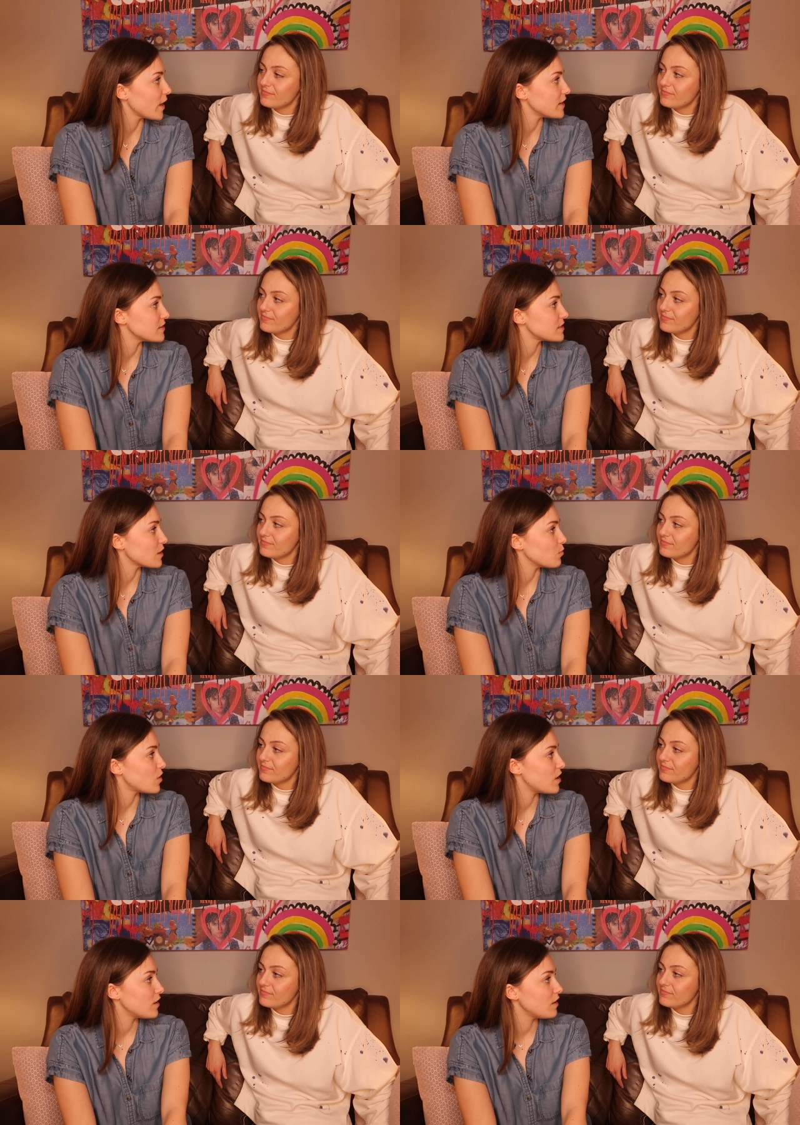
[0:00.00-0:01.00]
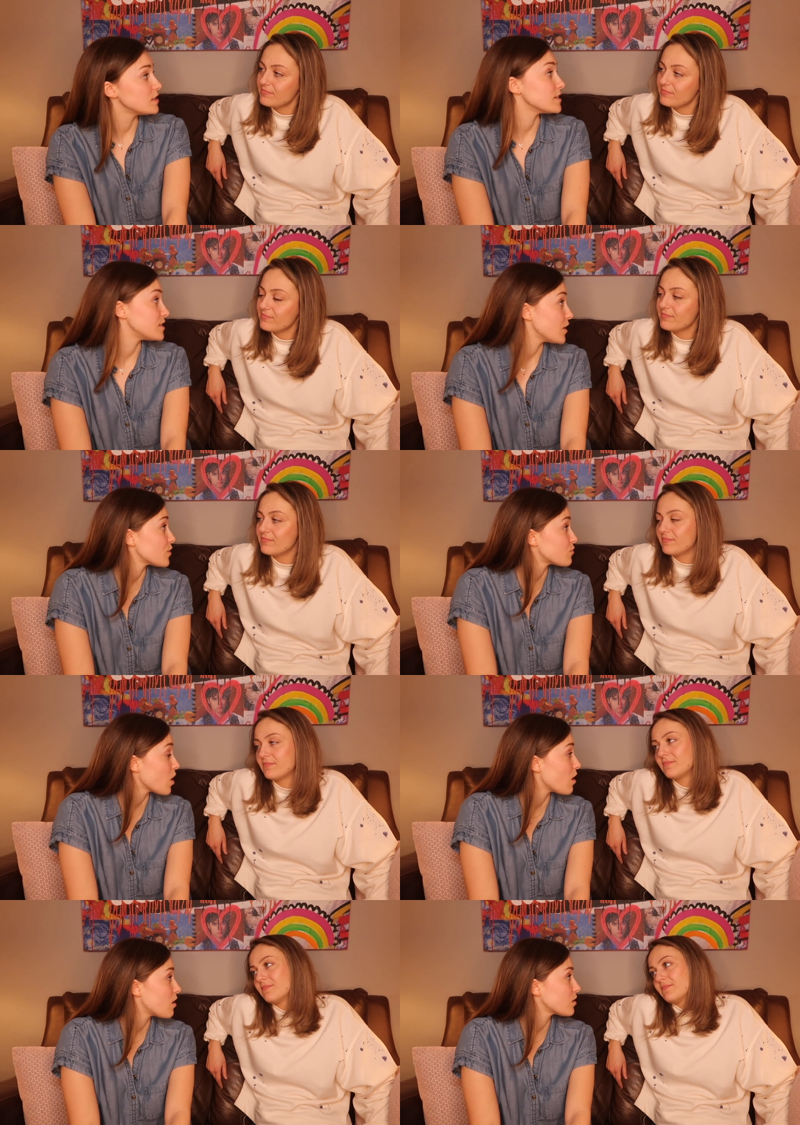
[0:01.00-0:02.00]
Speaker 1: when someone does the other
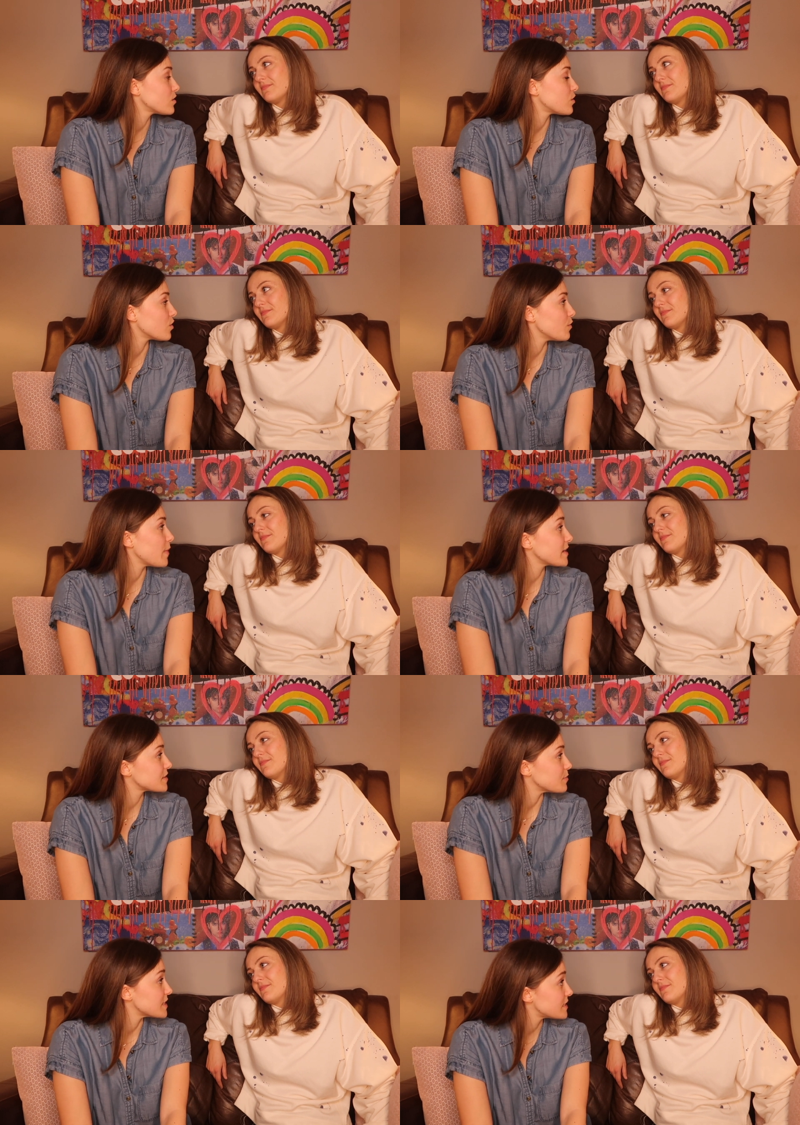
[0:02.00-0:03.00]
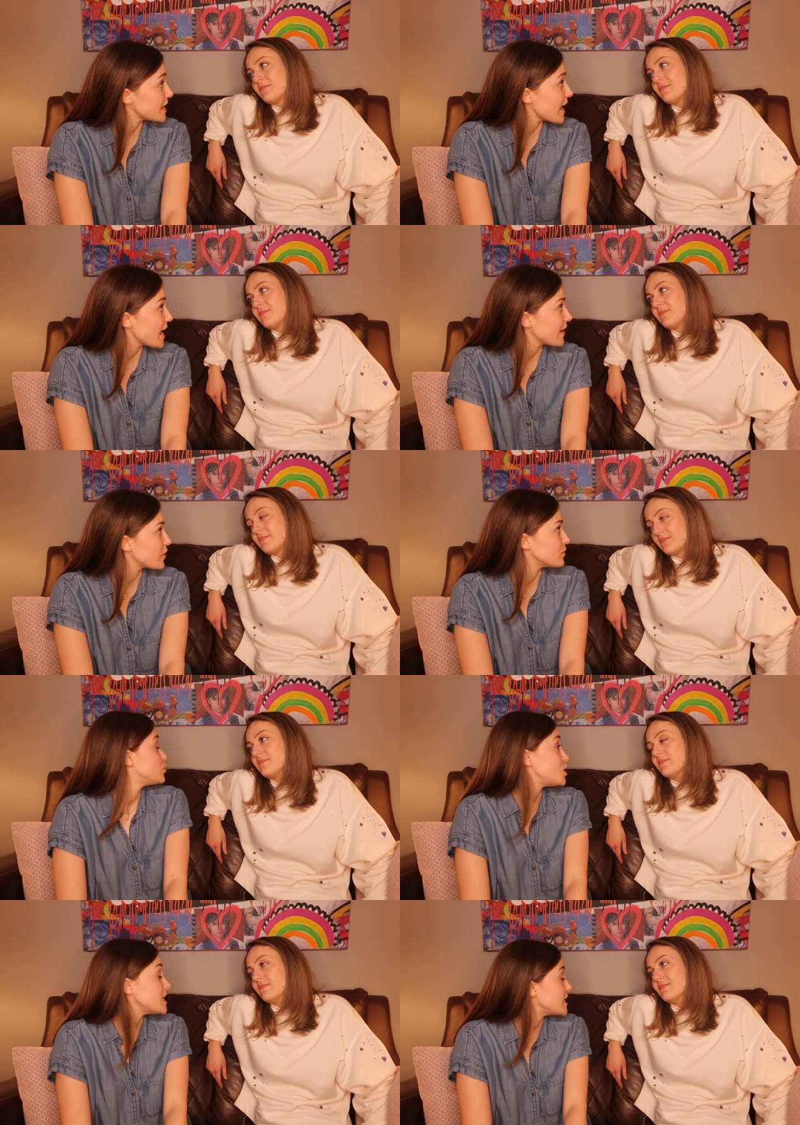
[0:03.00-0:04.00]
wrong or makes a mistake or
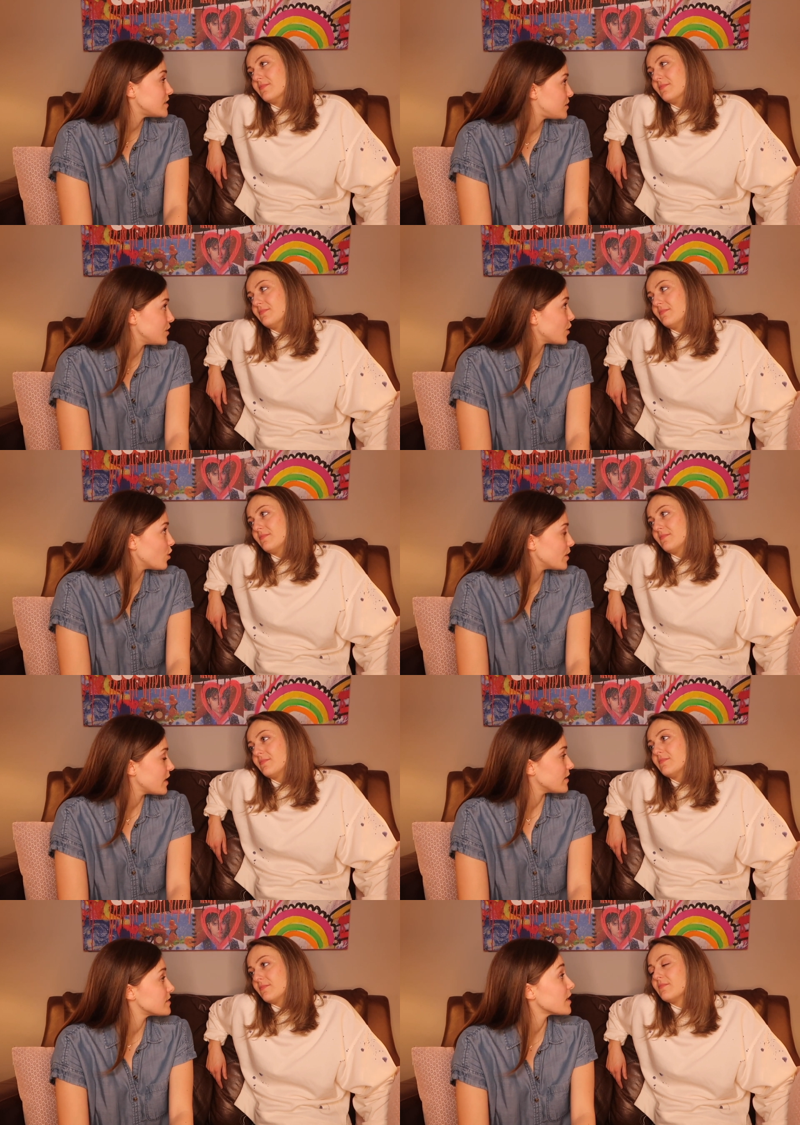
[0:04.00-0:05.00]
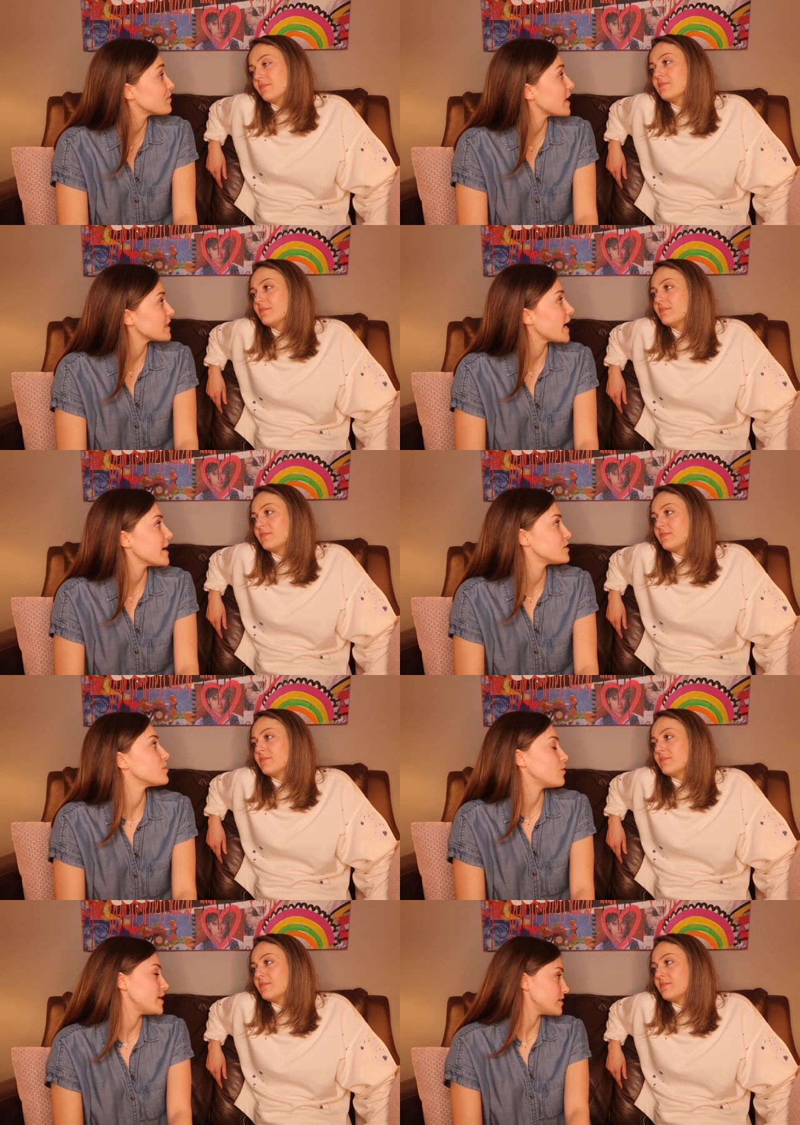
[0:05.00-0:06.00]
mm-hmm. cheats, you know, and, and stuff like that. It's
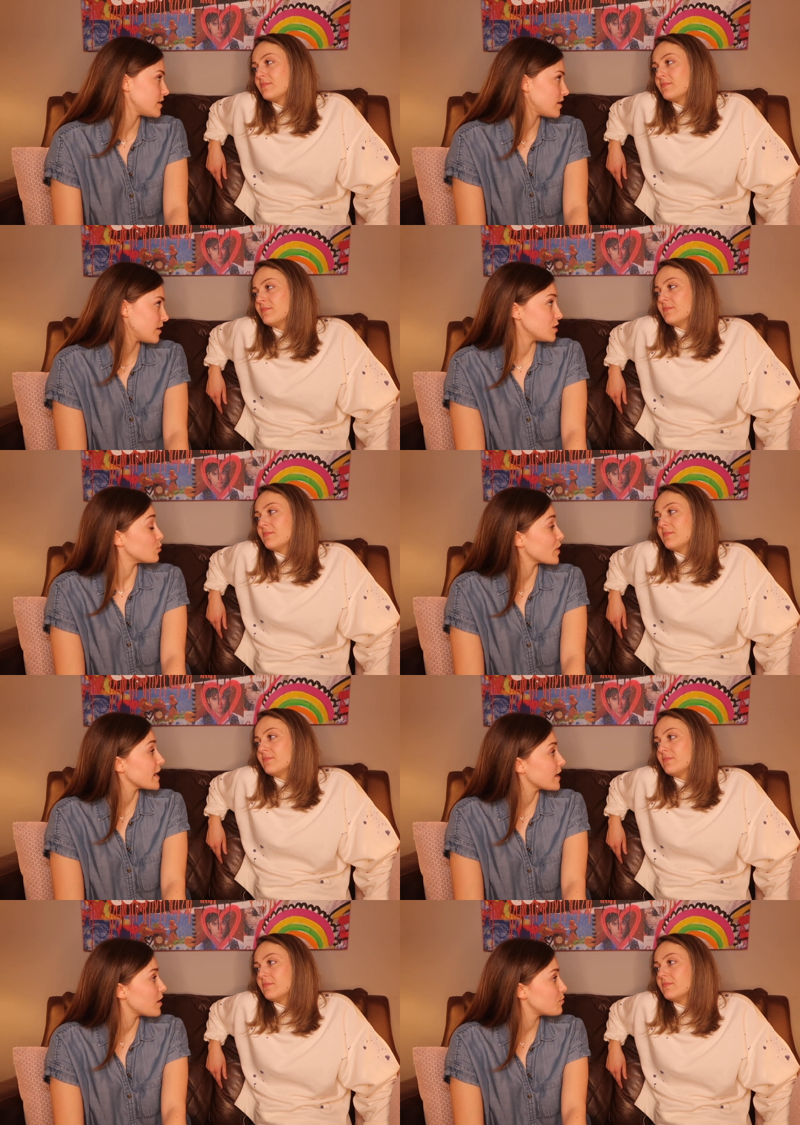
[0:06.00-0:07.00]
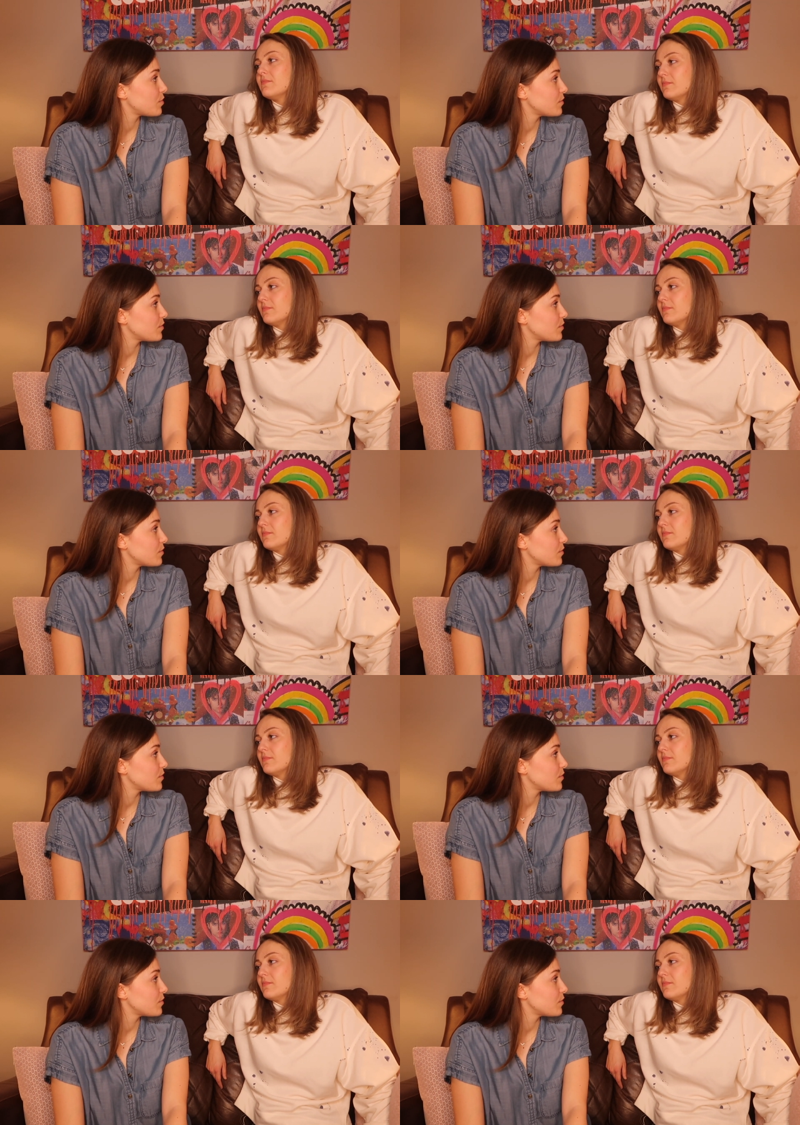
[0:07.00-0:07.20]
so easy to break up